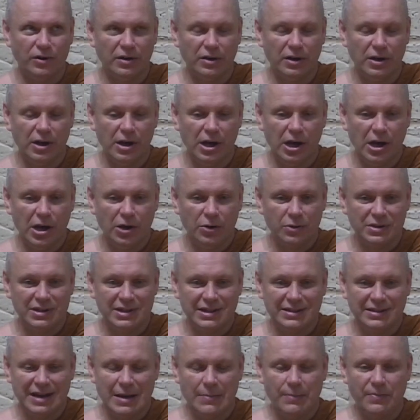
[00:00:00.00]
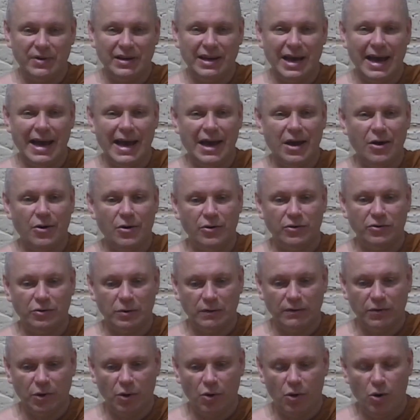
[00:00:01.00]
You're stepping out
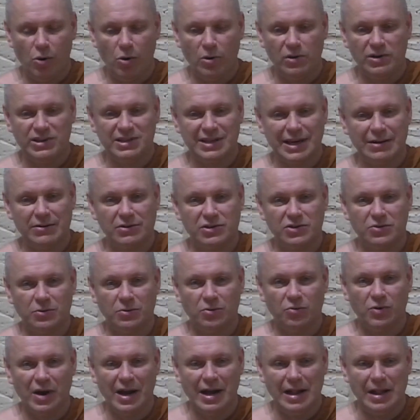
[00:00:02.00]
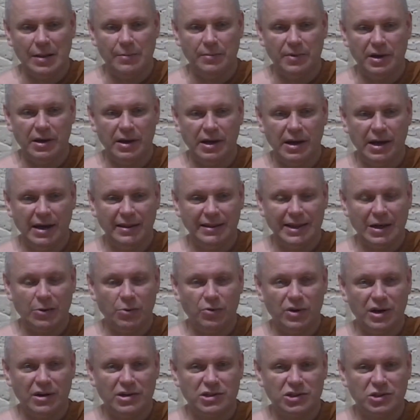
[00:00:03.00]
of the whole sensual realm that
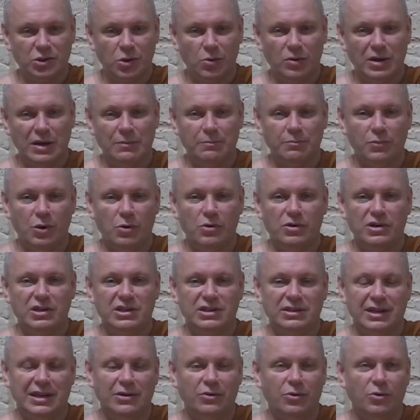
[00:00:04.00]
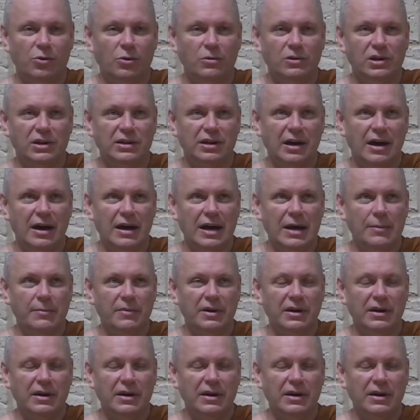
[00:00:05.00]
we are so immersed in all the time.